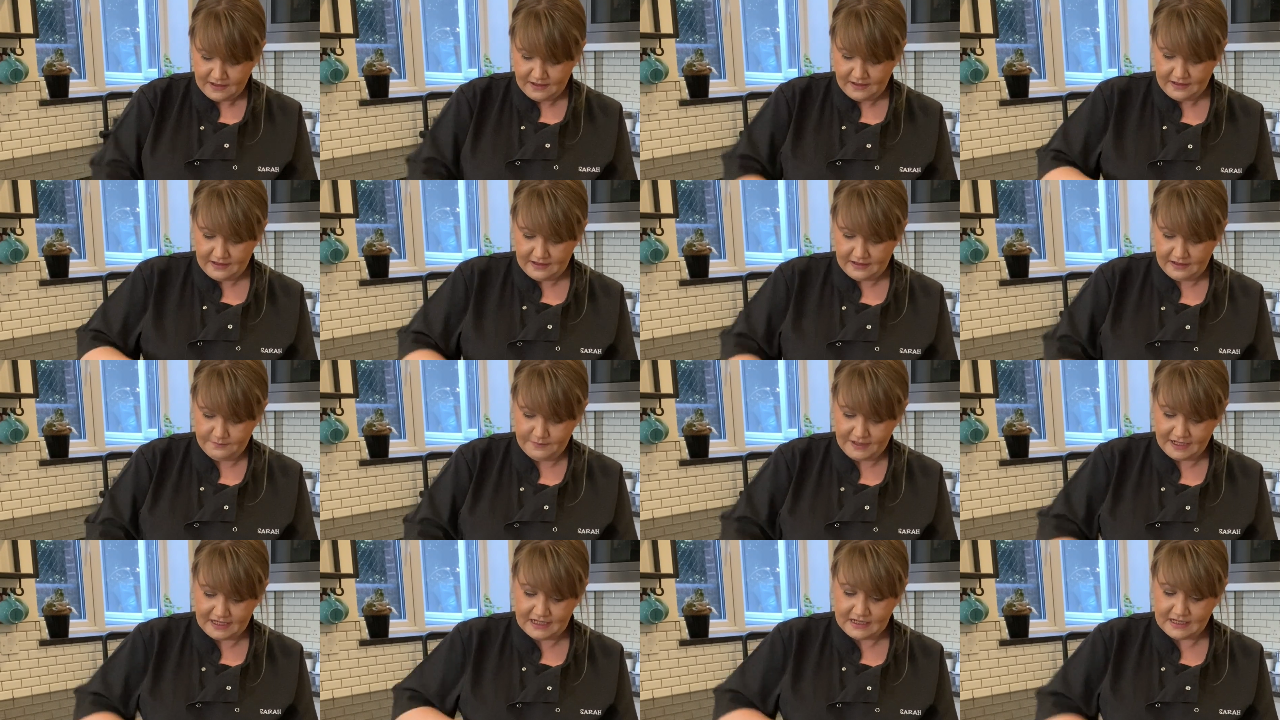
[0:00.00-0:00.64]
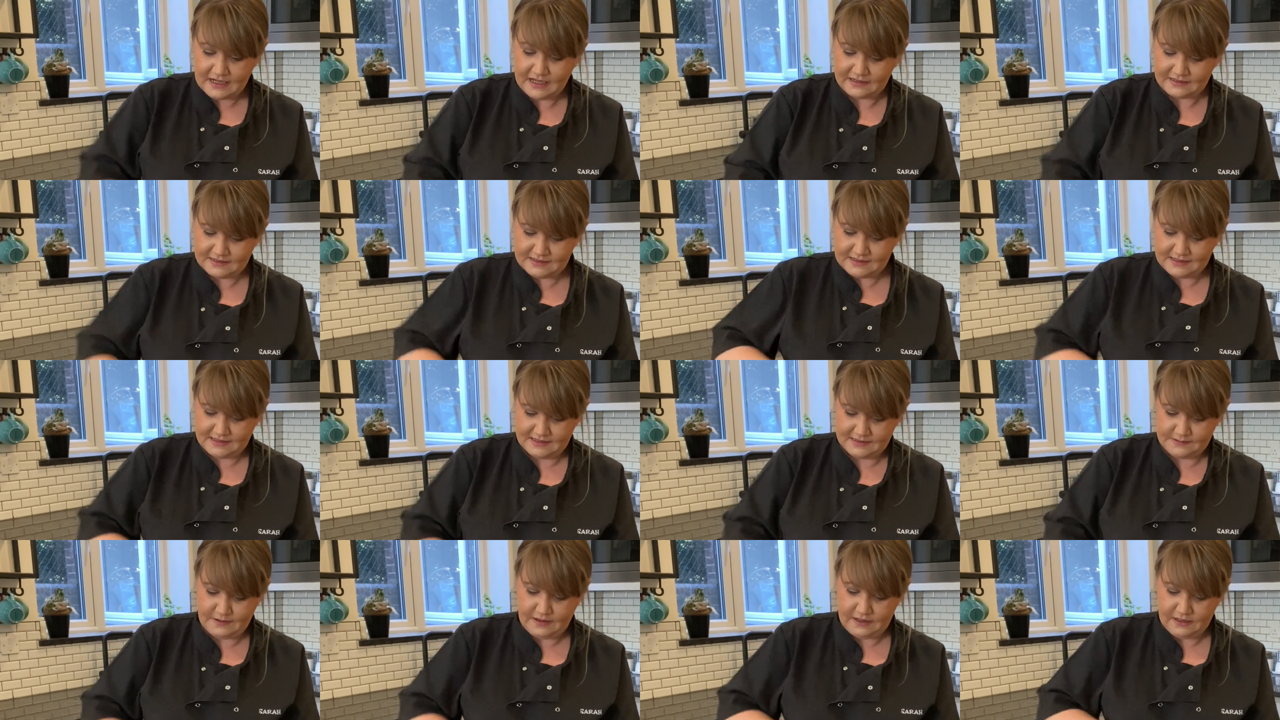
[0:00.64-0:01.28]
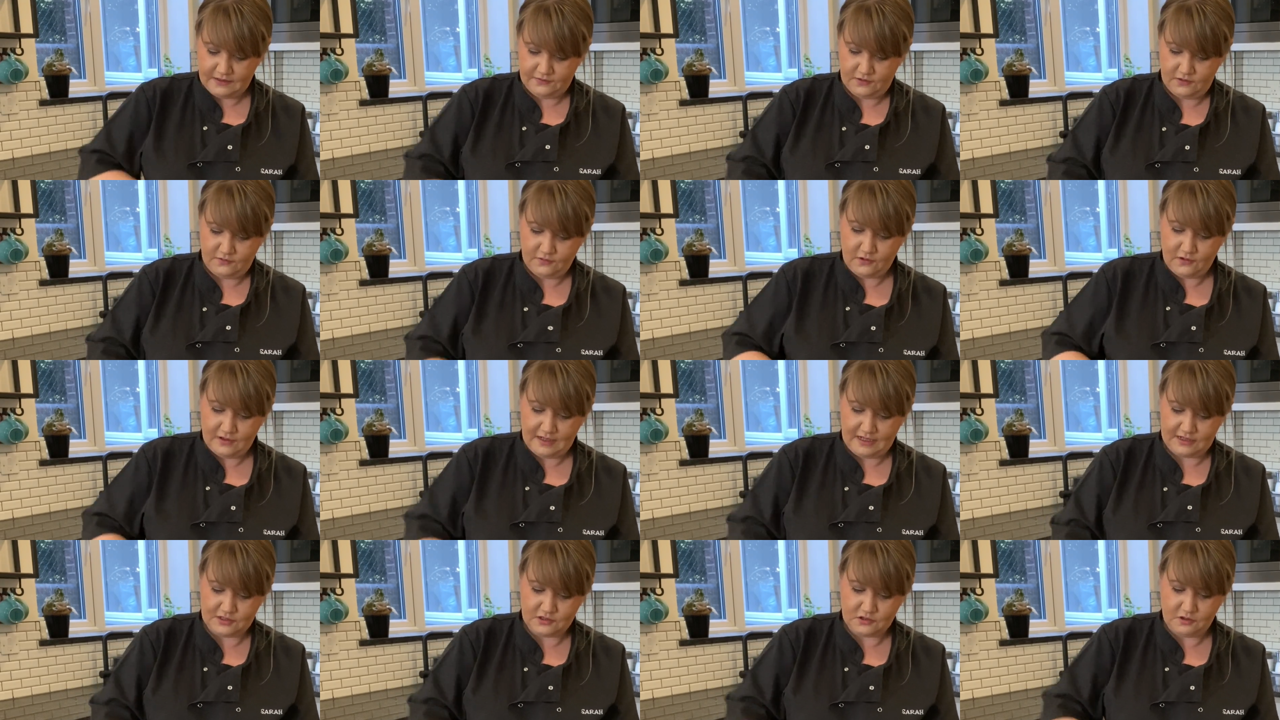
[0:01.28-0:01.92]
Any nuts as well, if you've got
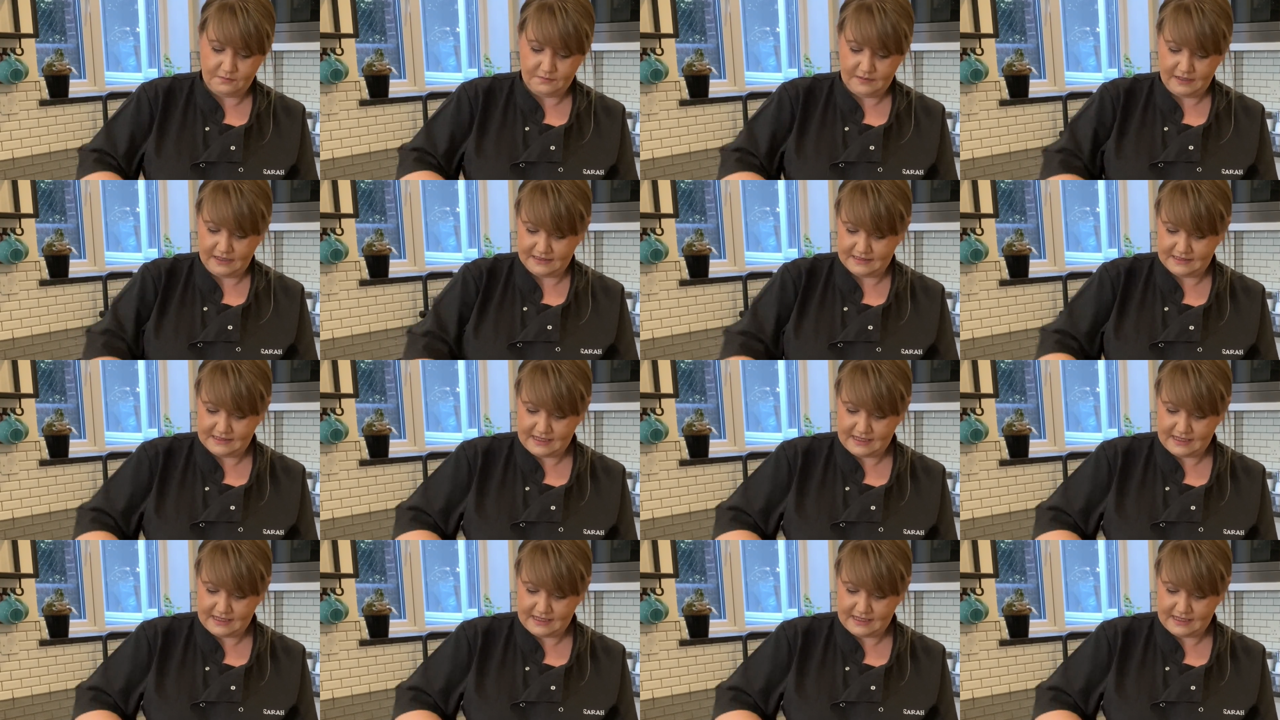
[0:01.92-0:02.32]
any chopped nuts